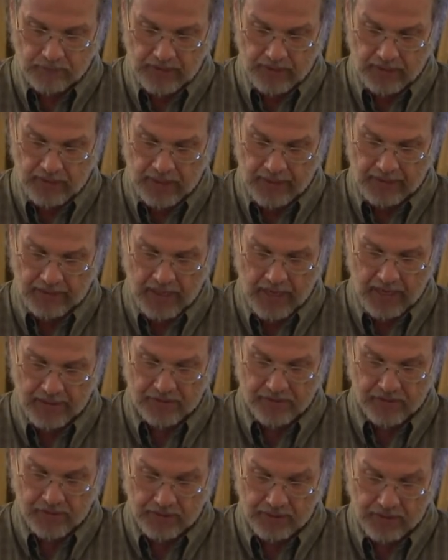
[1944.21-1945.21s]
In any
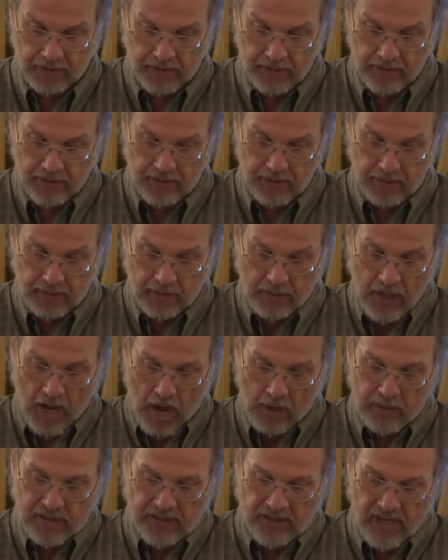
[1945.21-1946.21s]
case, I
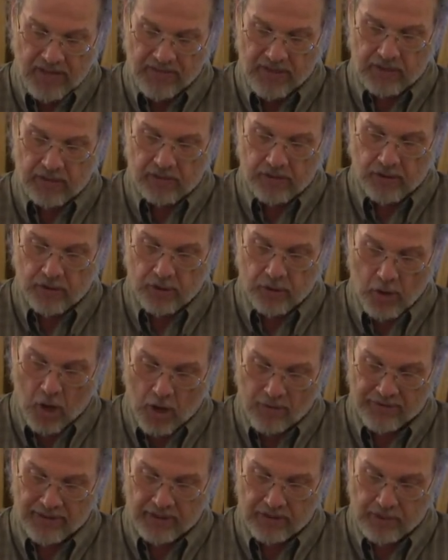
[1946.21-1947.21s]
would say that
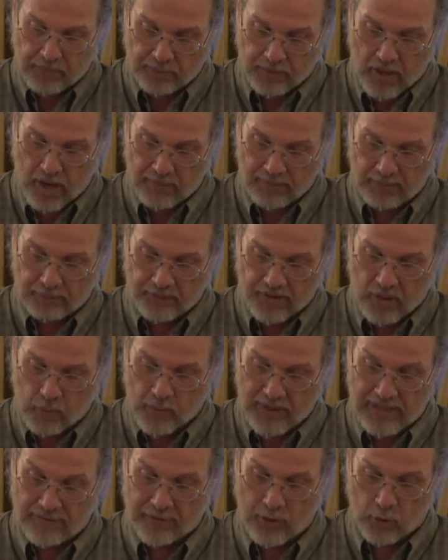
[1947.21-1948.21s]
solving the problems that
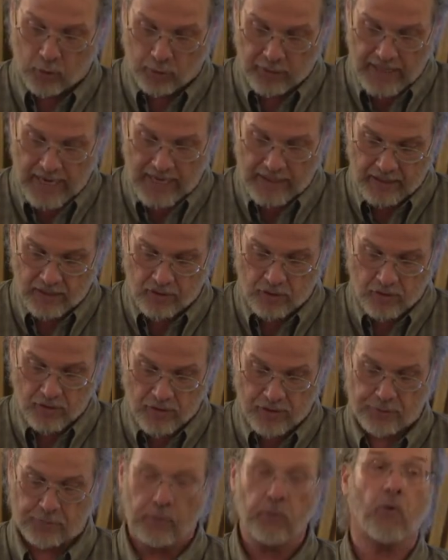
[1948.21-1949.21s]
we have
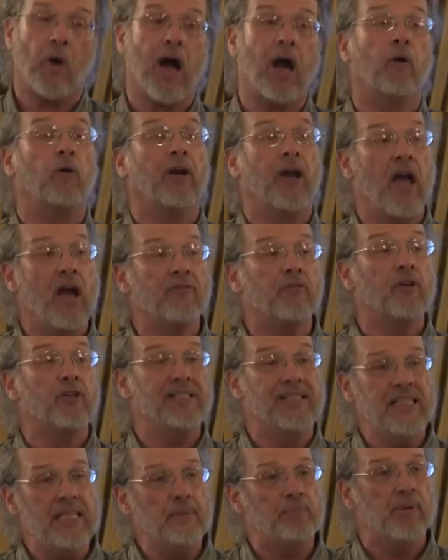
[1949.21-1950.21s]
created through our
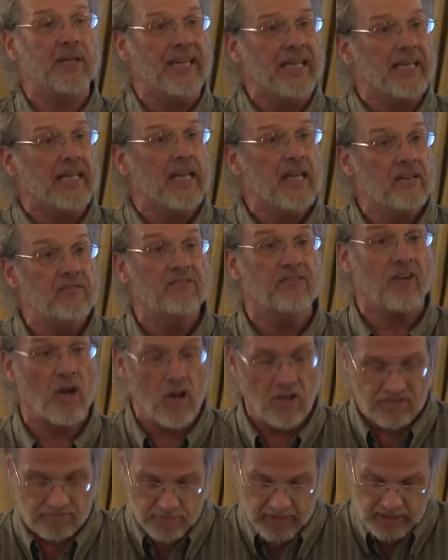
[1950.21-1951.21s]
ever-deepening
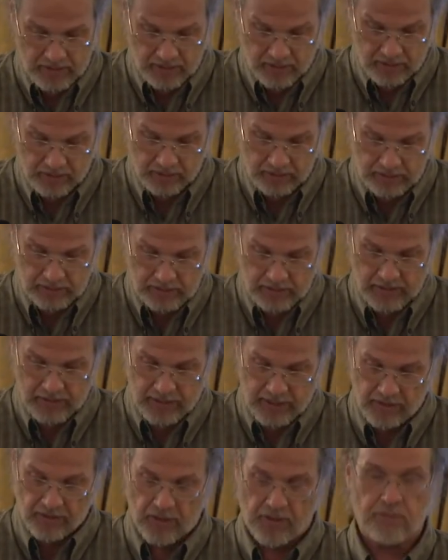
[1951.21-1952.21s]
involvement
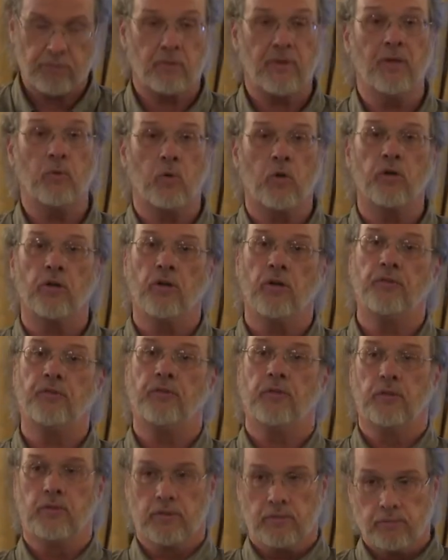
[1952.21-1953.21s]
in the three worlds
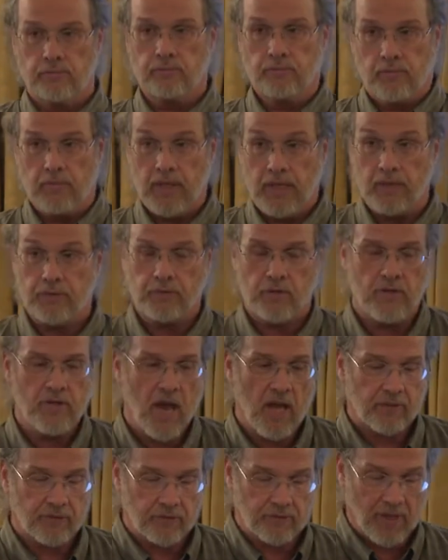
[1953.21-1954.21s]
is the
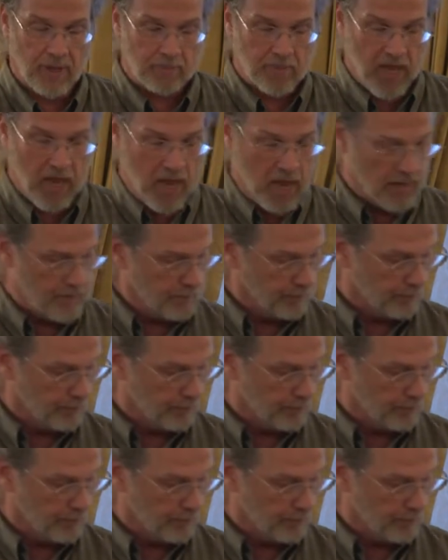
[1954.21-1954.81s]
next step ahead.